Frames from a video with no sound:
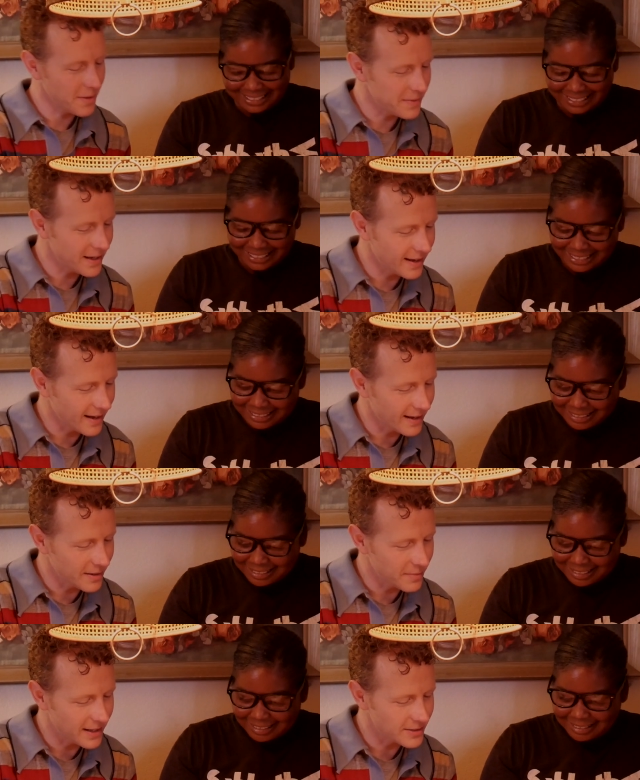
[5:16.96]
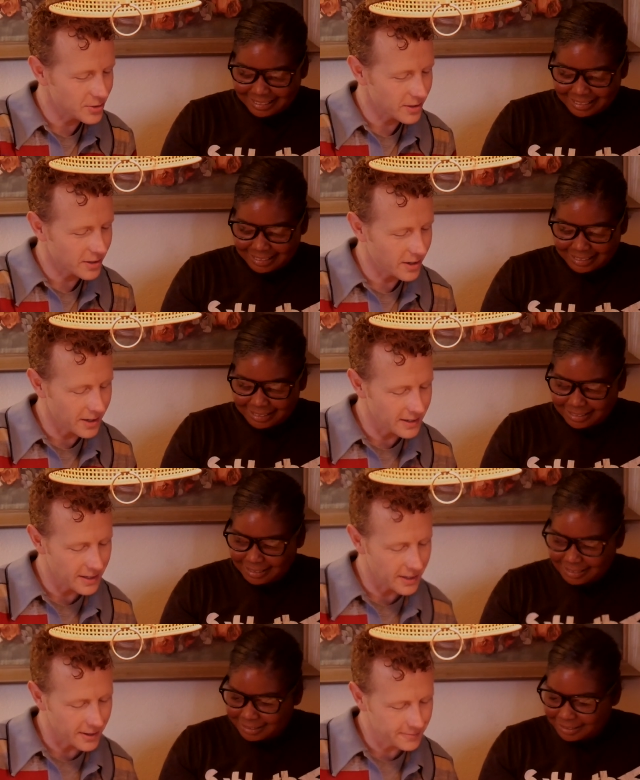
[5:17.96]
Speaker 1: let me uh, let me get your card
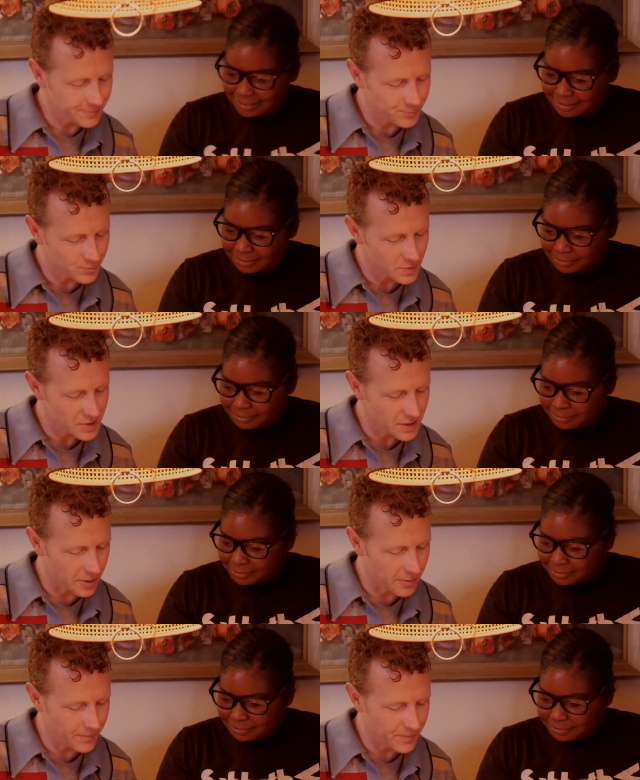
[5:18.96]
here. So.